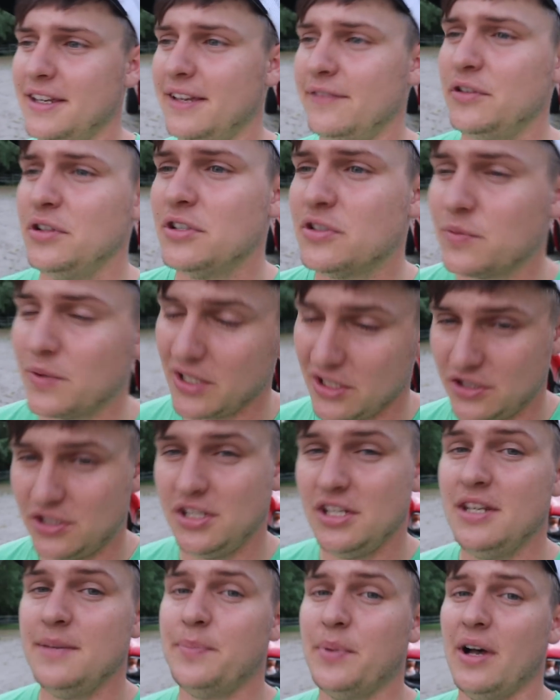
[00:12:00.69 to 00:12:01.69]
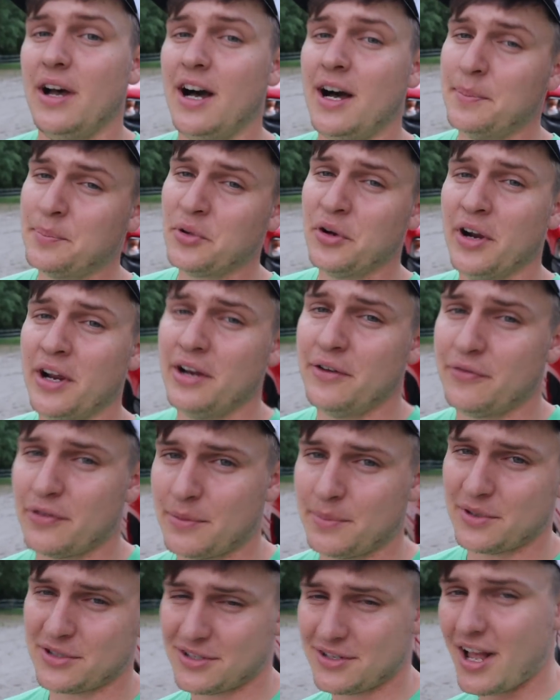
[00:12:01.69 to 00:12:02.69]
If you just want a cheap upgrade
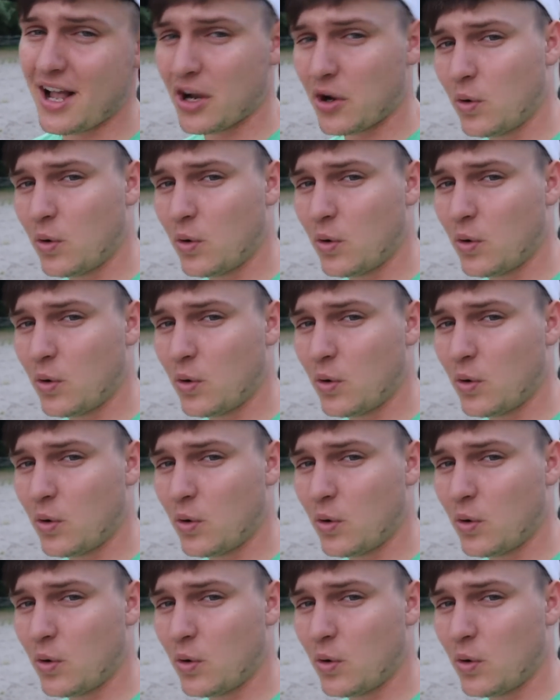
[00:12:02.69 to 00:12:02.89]
from a stock